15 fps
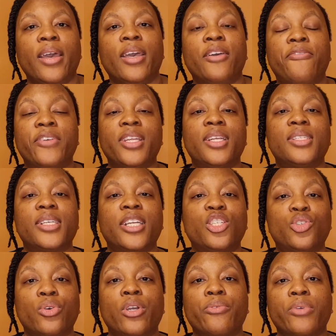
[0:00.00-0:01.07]
If it is a
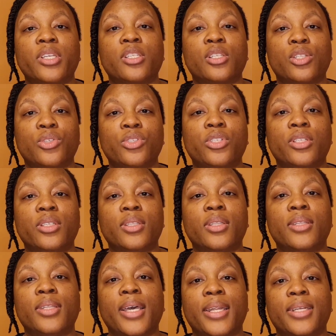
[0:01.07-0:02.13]
joint
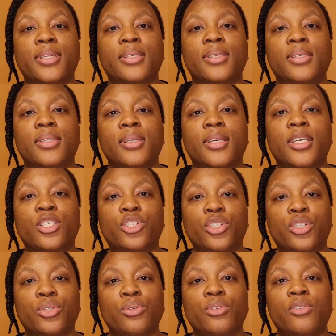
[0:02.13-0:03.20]
resolution that is
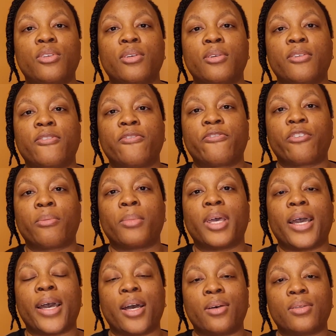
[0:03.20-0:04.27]
introduced from the
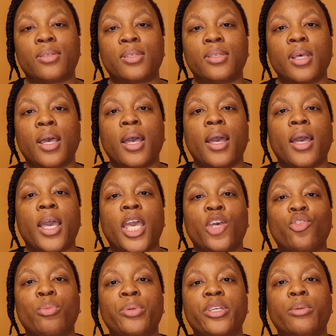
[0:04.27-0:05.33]
House, it
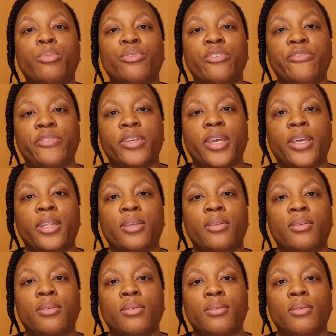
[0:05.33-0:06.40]
will be
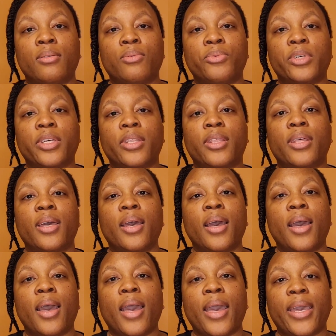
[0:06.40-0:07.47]
abbreviated with
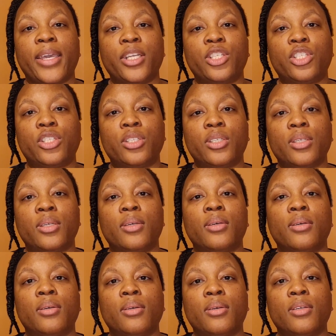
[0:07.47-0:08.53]
H,
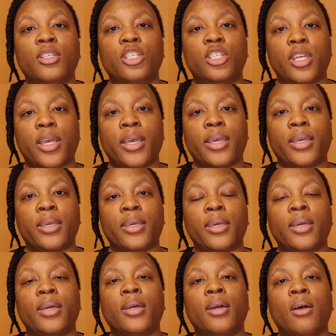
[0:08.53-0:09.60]
J,
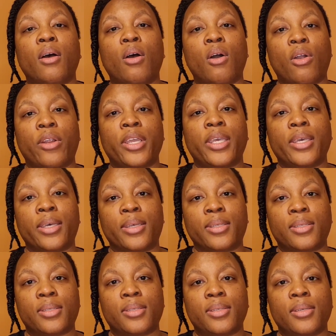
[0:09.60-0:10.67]

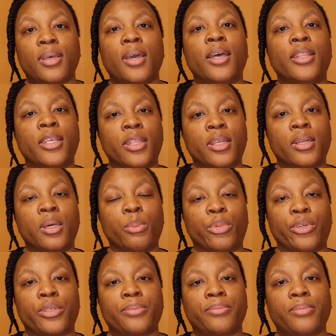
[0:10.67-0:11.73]
RES, and then the
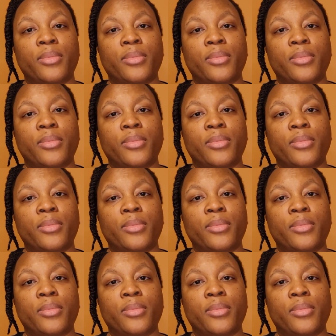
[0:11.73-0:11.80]
number.